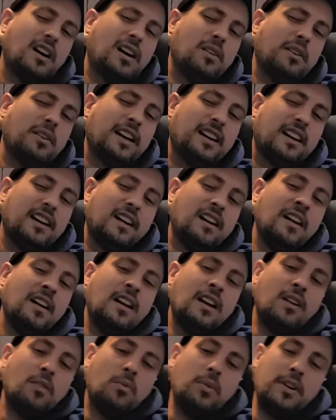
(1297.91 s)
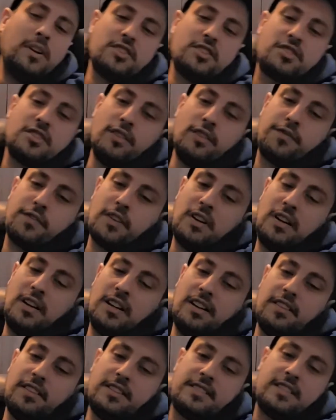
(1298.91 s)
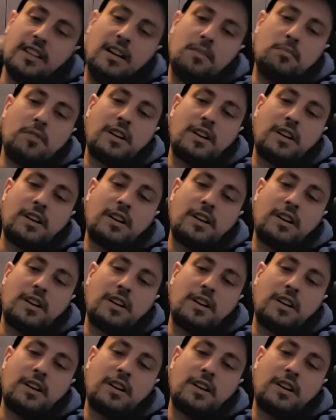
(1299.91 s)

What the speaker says: oh yeah, we just do fraud all the time.